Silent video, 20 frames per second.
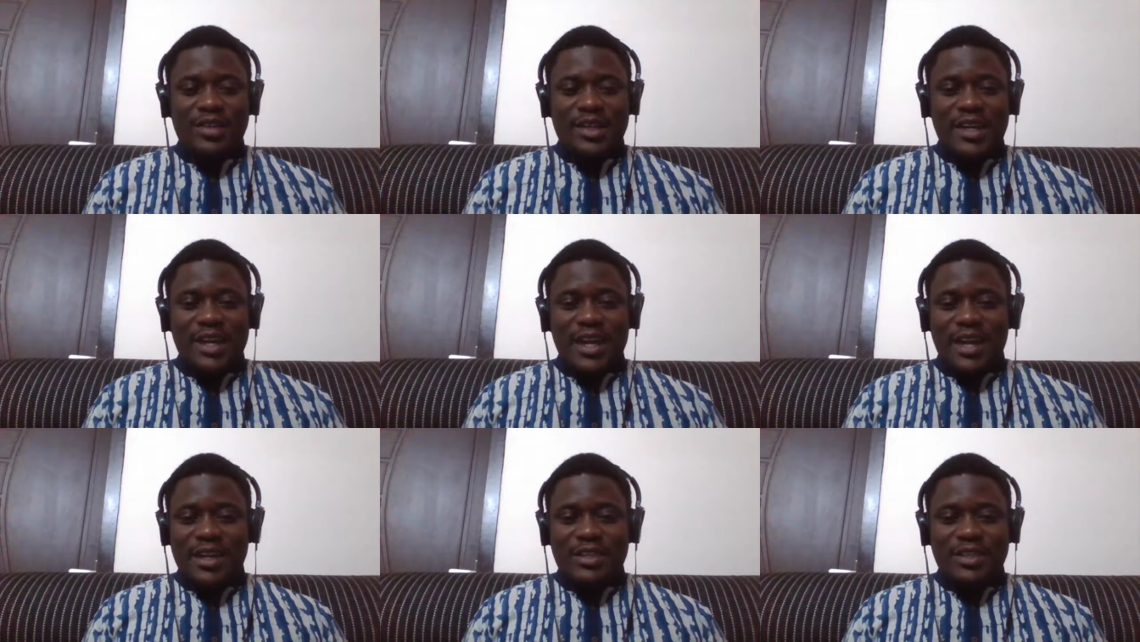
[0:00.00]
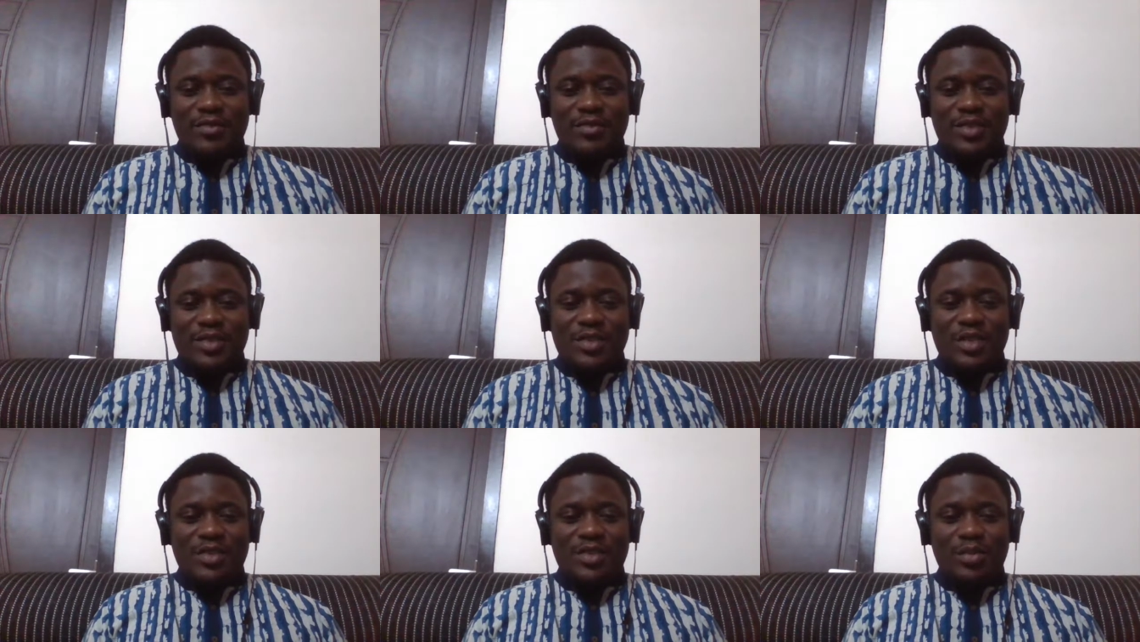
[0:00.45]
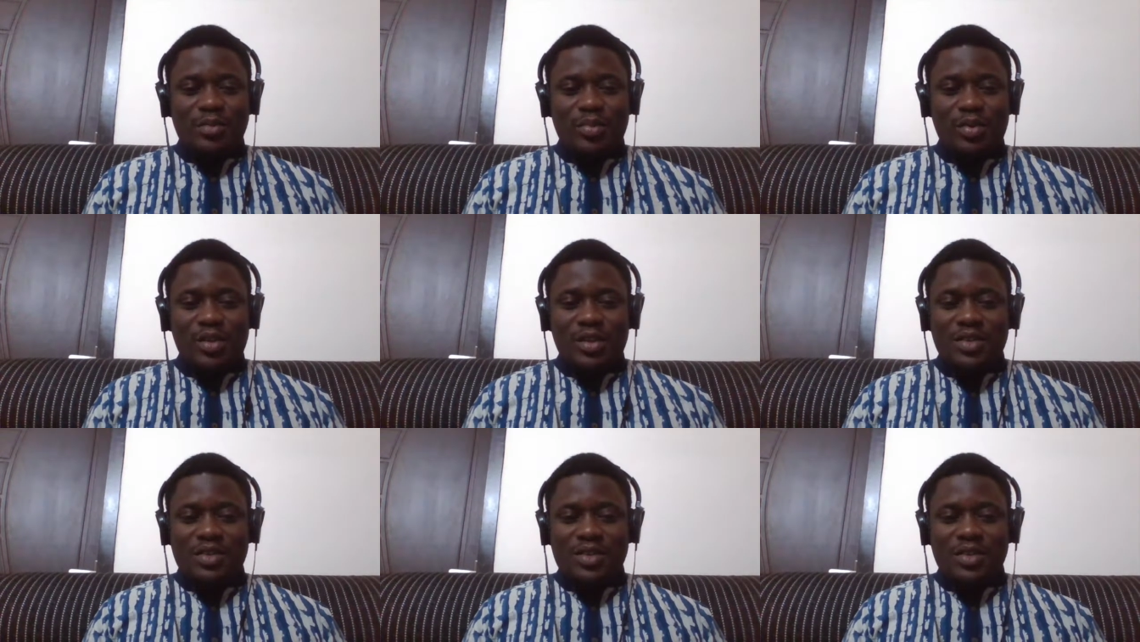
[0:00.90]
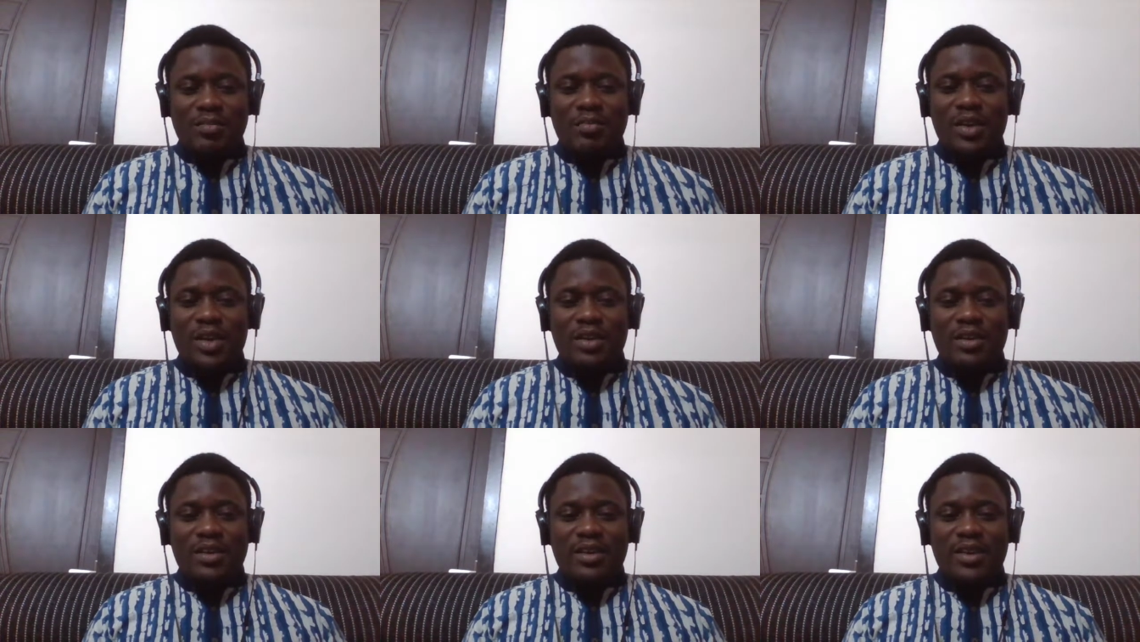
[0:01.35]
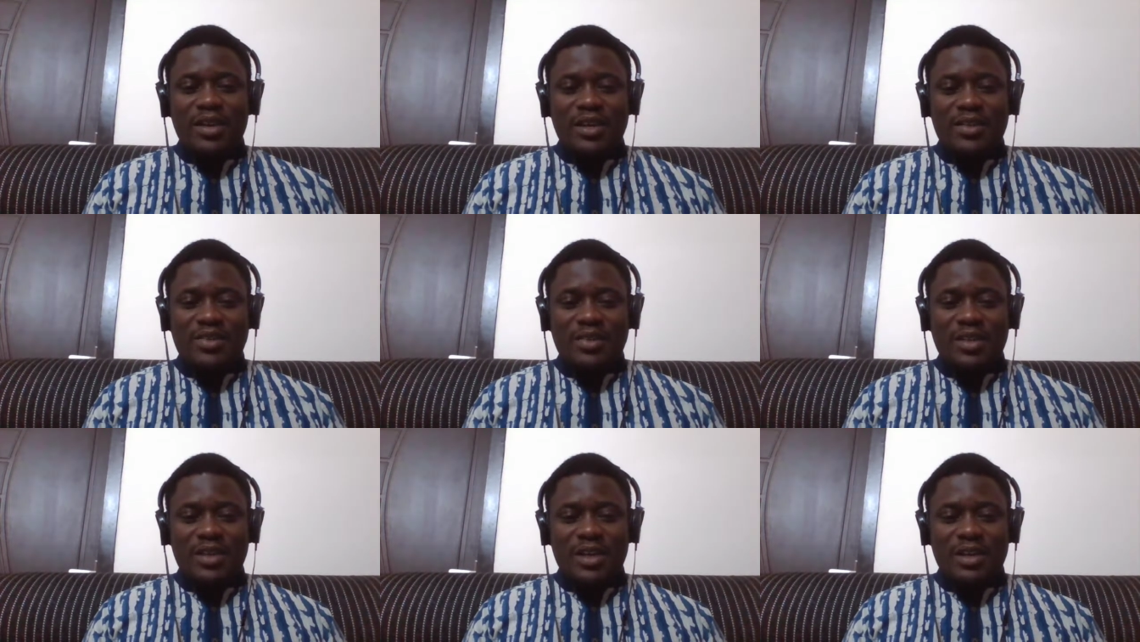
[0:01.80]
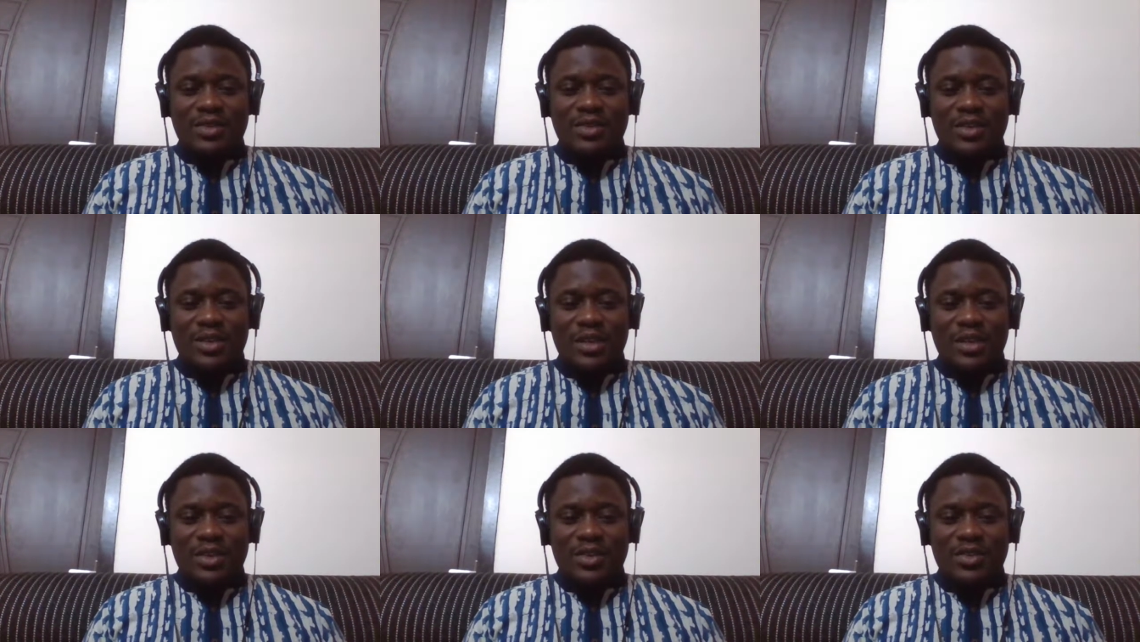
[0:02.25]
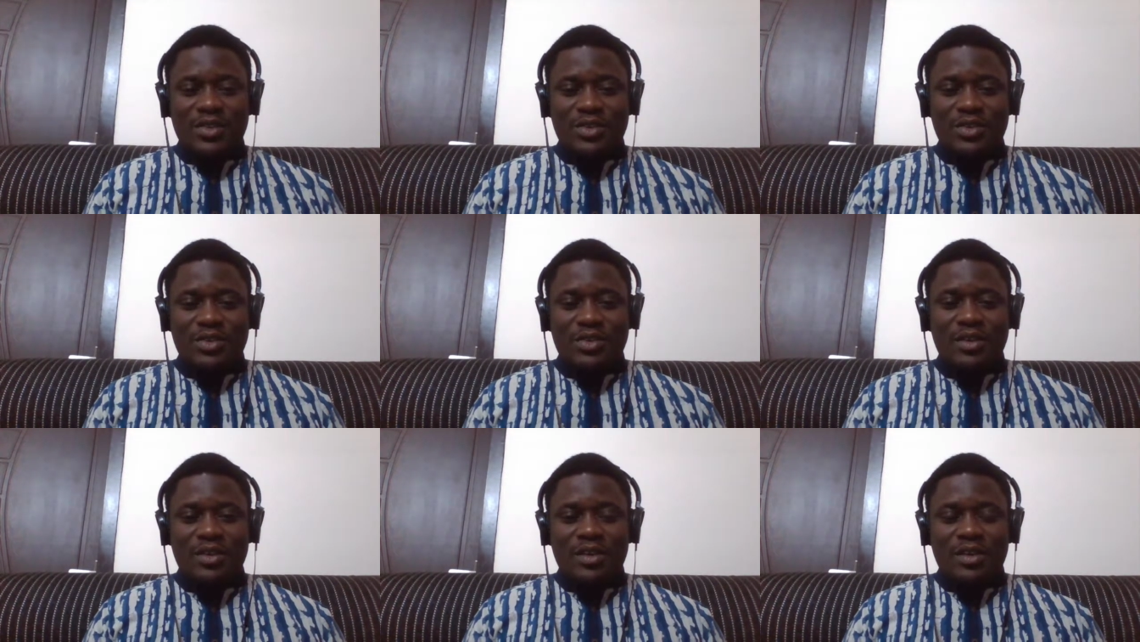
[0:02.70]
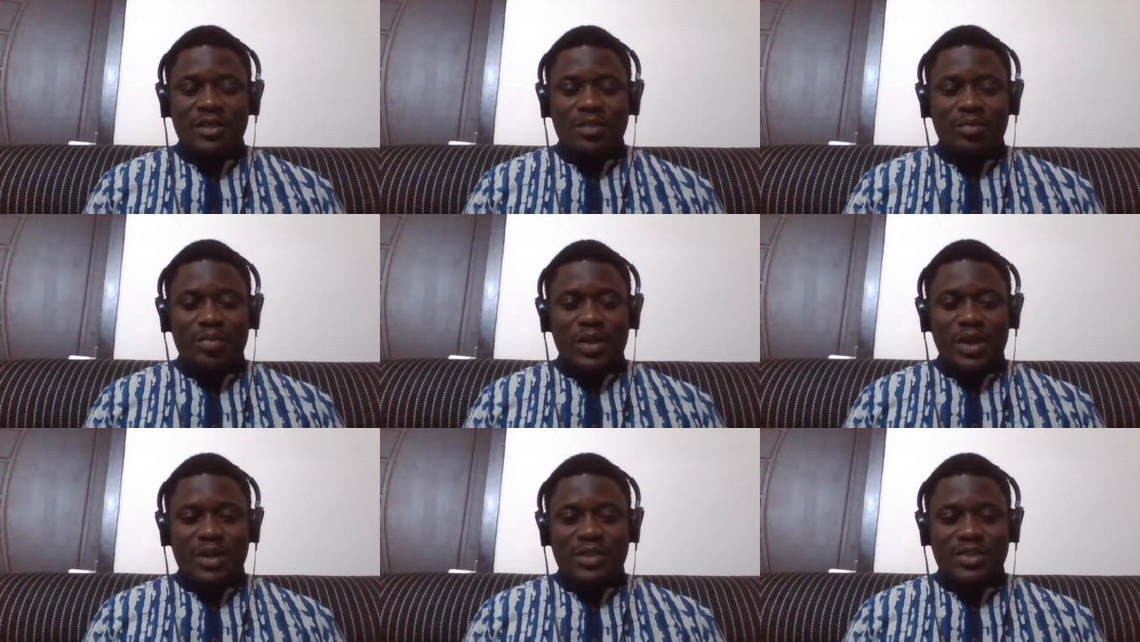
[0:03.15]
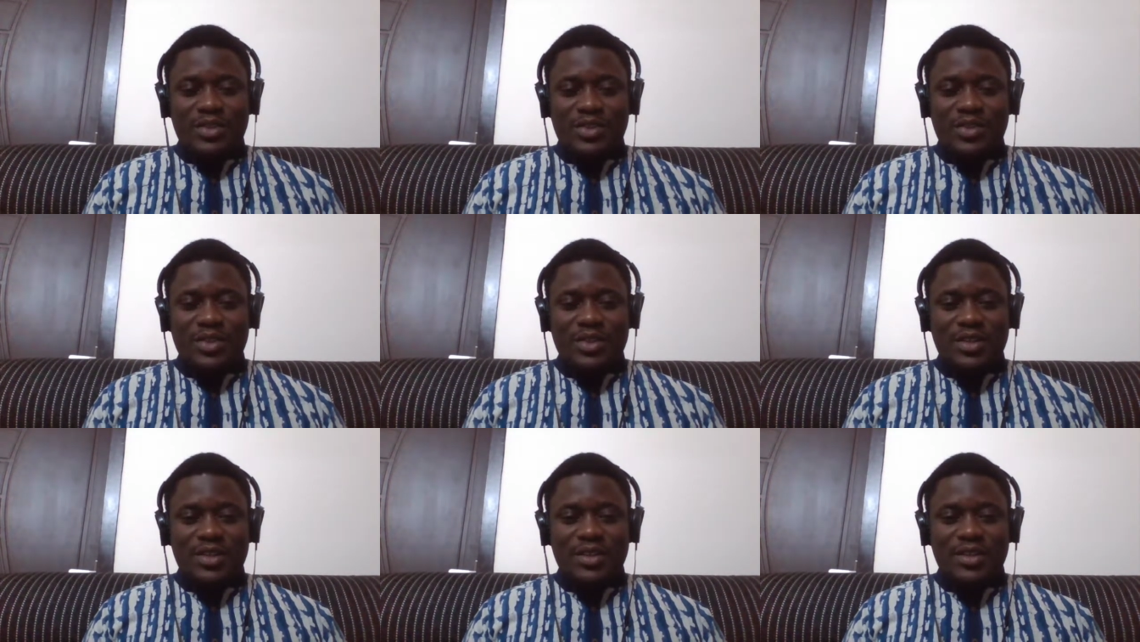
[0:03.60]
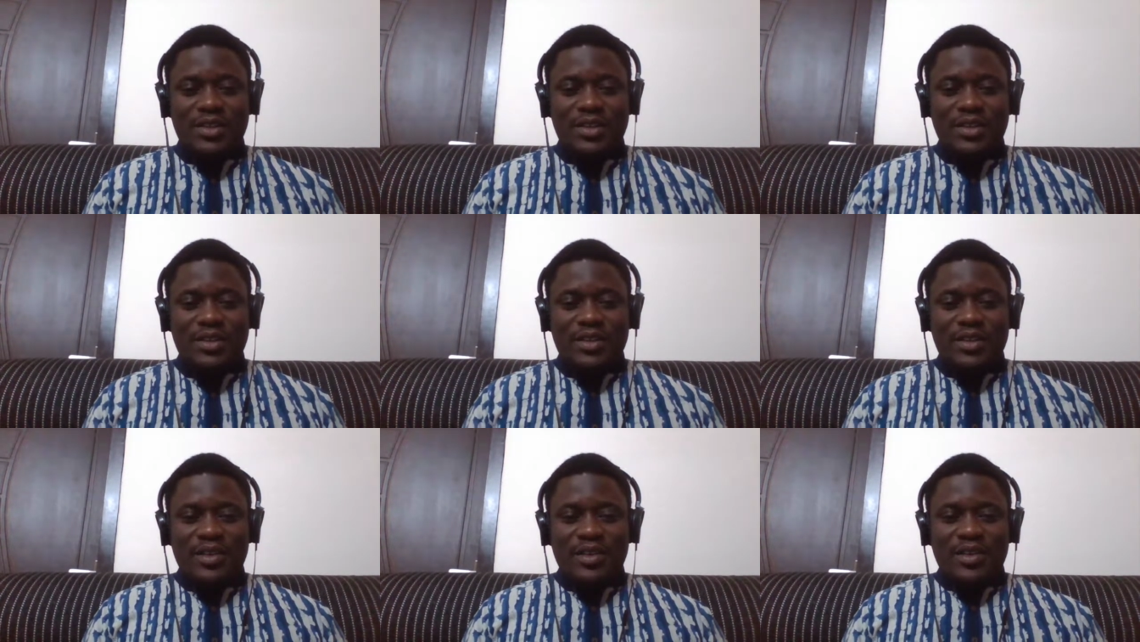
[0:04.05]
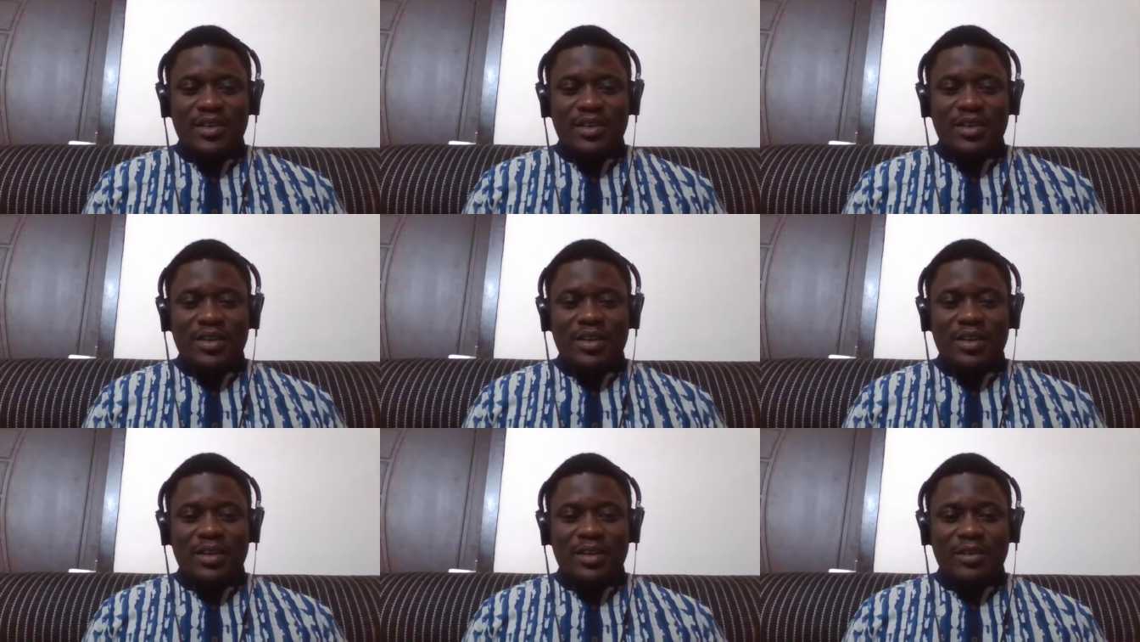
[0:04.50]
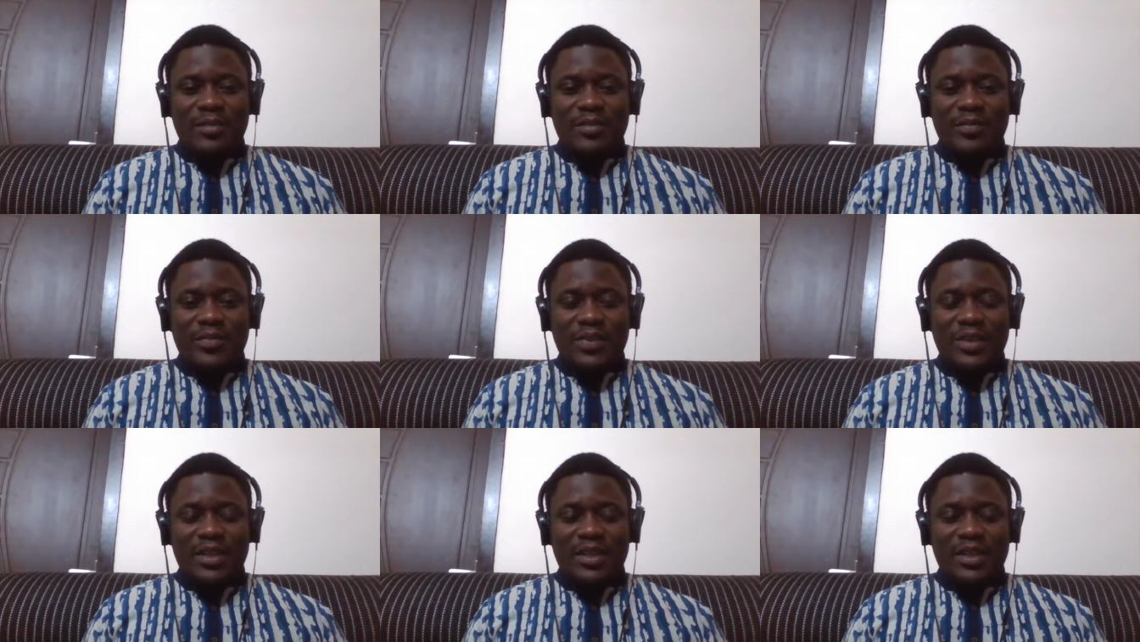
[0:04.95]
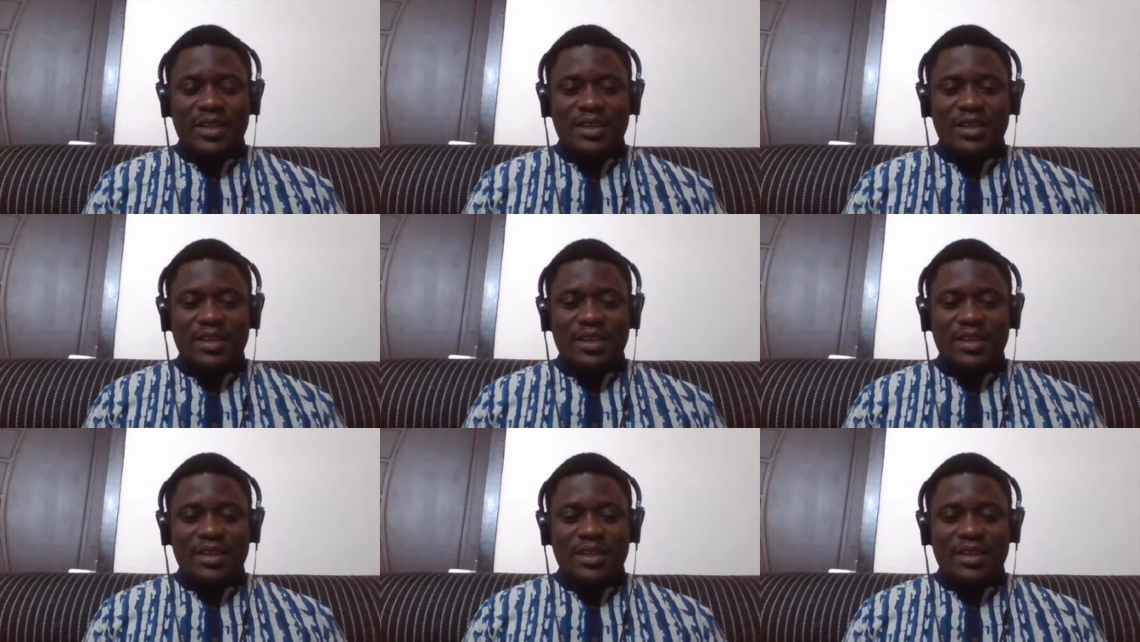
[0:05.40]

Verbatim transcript: as an activist as a policymaker as an education practitioner um,